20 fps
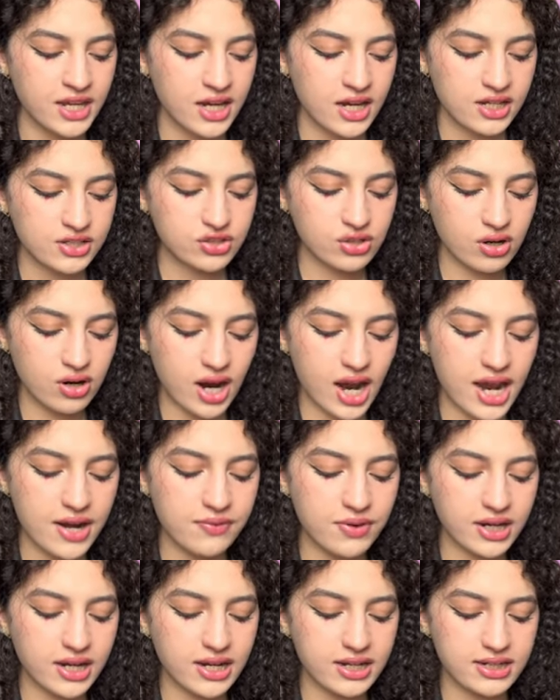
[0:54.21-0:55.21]
So I
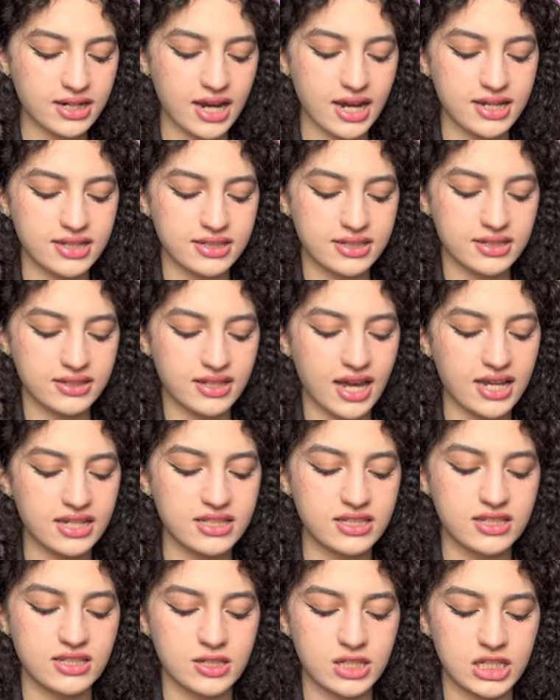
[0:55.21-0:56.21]
recognize
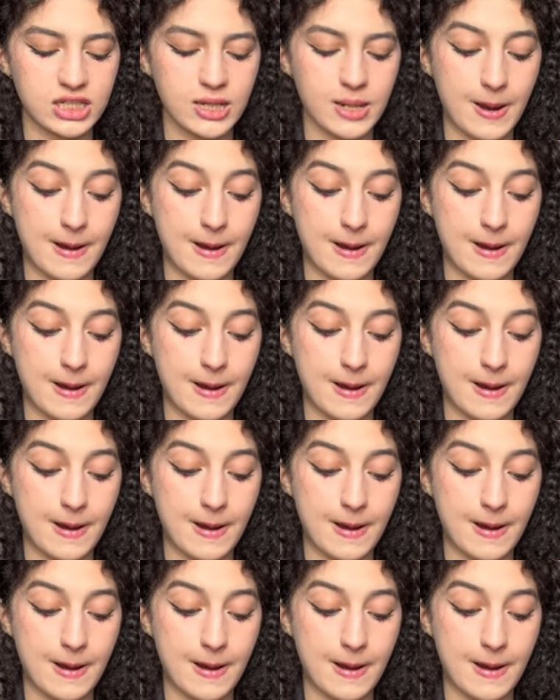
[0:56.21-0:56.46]
that's